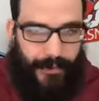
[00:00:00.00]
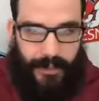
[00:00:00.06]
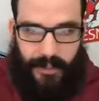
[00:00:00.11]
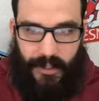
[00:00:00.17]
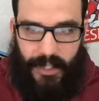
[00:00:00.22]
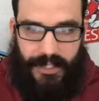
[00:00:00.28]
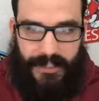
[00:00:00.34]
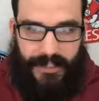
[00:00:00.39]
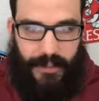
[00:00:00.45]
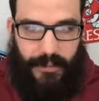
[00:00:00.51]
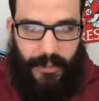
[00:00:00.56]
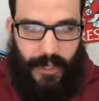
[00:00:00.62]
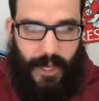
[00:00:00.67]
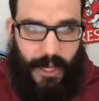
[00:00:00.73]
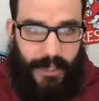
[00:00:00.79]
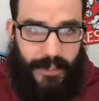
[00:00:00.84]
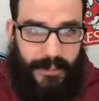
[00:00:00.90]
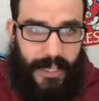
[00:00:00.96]
And these other
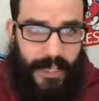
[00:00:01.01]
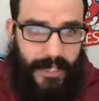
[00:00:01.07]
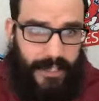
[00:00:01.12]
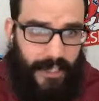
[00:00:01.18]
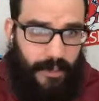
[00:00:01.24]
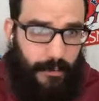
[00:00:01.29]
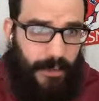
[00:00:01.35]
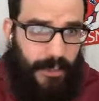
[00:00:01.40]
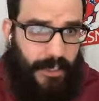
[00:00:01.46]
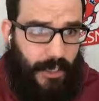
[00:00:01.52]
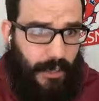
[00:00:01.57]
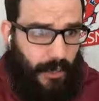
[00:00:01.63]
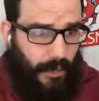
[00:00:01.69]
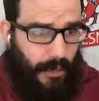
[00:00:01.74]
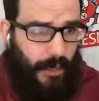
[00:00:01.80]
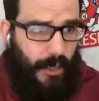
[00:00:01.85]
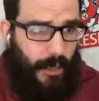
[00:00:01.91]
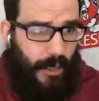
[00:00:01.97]
guys, give them a
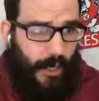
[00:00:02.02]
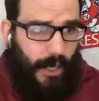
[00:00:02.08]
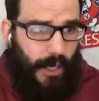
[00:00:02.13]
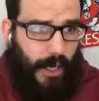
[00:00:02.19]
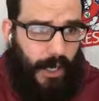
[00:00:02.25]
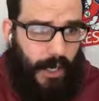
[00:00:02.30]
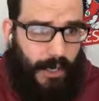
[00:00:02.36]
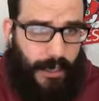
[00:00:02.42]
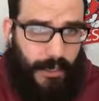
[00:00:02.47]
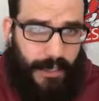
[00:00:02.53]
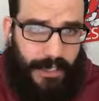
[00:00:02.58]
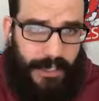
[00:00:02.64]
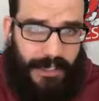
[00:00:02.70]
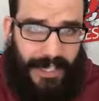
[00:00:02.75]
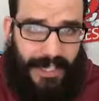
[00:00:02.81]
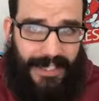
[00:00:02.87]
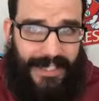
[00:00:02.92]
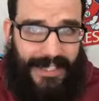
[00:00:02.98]
year.
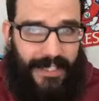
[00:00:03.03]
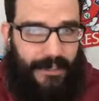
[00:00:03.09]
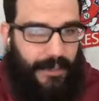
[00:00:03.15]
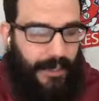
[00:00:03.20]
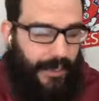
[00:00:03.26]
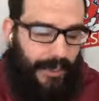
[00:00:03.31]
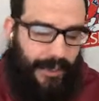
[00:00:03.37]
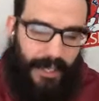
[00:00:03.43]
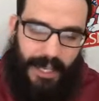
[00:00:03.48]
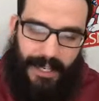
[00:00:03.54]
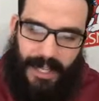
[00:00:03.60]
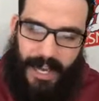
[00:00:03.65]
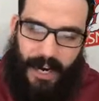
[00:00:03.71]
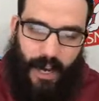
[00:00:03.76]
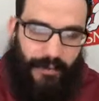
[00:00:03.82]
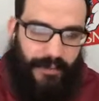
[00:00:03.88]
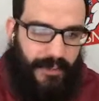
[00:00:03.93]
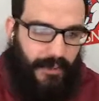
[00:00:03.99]
They need that
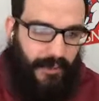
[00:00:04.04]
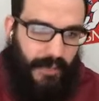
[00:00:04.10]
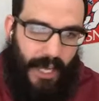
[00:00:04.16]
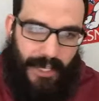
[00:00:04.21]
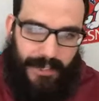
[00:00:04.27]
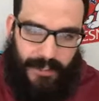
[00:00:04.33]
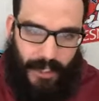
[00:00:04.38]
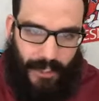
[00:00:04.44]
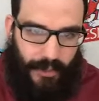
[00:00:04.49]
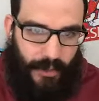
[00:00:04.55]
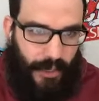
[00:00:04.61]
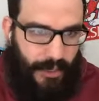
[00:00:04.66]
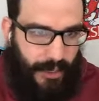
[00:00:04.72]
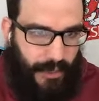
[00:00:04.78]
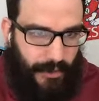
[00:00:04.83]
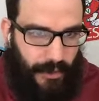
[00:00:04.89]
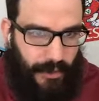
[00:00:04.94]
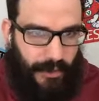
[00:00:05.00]
offensive line is not great
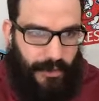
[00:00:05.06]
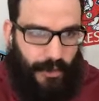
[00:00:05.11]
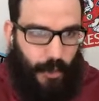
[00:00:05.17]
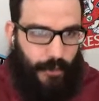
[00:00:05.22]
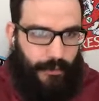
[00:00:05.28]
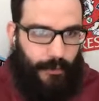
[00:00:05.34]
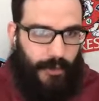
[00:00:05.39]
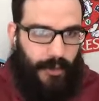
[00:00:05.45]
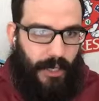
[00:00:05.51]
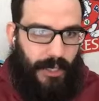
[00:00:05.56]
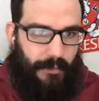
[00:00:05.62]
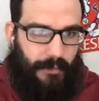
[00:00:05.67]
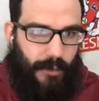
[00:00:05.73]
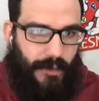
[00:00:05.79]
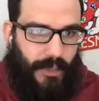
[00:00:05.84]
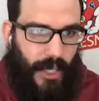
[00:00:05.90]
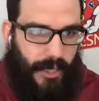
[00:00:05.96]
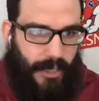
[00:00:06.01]
either. So if
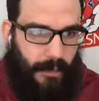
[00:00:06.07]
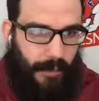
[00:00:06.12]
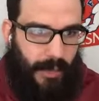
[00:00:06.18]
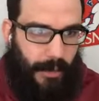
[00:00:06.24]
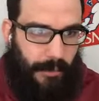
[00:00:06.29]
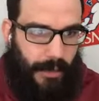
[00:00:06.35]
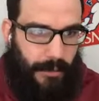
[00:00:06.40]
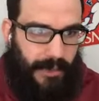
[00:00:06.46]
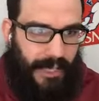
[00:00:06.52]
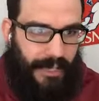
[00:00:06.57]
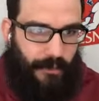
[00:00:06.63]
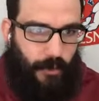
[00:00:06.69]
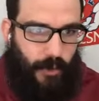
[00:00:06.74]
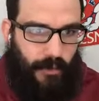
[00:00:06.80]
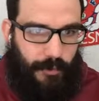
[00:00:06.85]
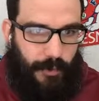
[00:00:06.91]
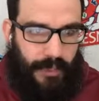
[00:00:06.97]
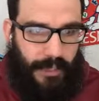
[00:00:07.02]
we're talking about maybe that
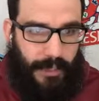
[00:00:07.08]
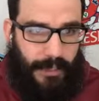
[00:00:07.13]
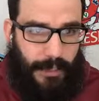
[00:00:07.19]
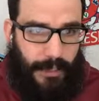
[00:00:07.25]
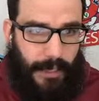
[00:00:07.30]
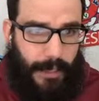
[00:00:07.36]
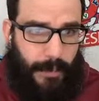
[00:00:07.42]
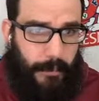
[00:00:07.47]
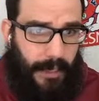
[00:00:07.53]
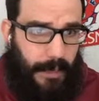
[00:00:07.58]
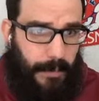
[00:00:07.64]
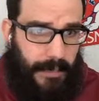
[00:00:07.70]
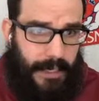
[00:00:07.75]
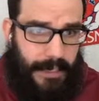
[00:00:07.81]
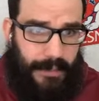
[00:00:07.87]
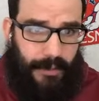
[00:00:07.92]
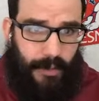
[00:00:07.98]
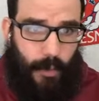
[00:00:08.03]
12th pick,
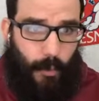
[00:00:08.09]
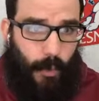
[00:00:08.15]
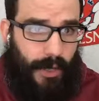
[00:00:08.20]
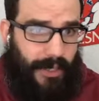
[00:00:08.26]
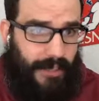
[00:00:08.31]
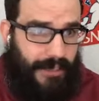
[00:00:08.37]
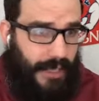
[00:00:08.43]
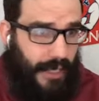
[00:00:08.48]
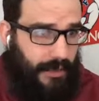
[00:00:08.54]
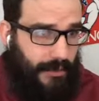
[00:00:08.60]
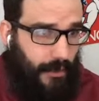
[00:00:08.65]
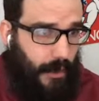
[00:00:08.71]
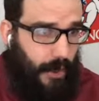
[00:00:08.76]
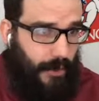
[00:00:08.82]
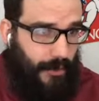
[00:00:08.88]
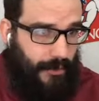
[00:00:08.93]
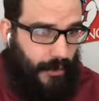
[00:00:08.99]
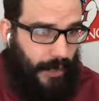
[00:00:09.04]
maybe one of these guys
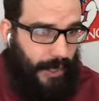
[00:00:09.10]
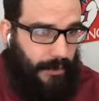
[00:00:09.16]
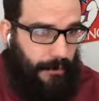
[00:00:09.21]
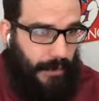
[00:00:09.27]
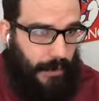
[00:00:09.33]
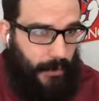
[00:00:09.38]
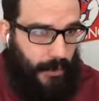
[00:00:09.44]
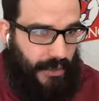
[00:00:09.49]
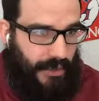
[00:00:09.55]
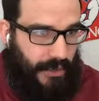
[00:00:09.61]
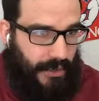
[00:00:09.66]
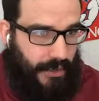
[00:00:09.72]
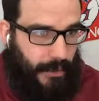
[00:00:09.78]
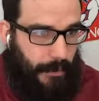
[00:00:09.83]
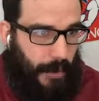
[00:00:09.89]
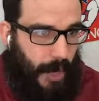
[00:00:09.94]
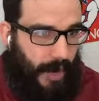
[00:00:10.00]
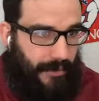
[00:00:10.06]
falls, right? Maybe we see
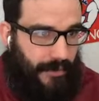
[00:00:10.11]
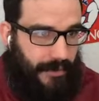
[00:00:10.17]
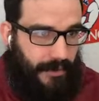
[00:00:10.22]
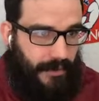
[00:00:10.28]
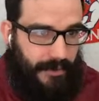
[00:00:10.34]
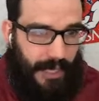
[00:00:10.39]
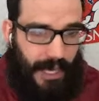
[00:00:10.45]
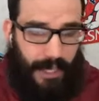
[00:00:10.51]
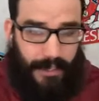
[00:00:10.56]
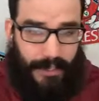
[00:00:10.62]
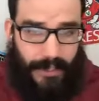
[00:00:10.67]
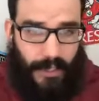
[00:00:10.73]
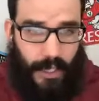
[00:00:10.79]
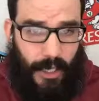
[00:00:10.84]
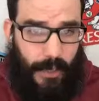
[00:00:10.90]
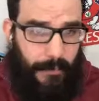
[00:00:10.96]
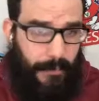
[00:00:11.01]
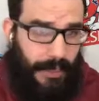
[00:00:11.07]
some offensive talent
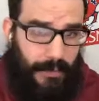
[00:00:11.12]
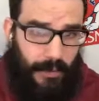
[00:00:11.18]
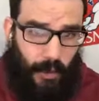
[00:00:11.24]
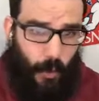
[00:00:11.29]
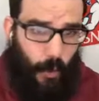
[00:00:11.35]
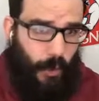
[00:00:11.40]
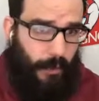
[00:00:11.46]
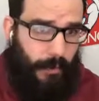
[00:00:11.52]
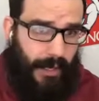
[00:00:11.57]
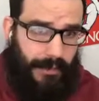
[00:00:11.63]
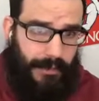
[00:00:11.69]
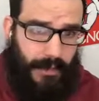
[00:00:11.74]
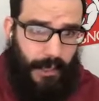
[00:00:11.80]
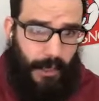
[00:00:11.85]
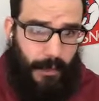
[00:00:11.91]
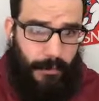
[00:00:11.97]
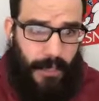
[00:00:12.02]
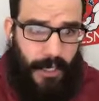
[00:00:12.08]
come. Maybe the cornerbacks
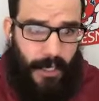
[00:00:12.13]
come.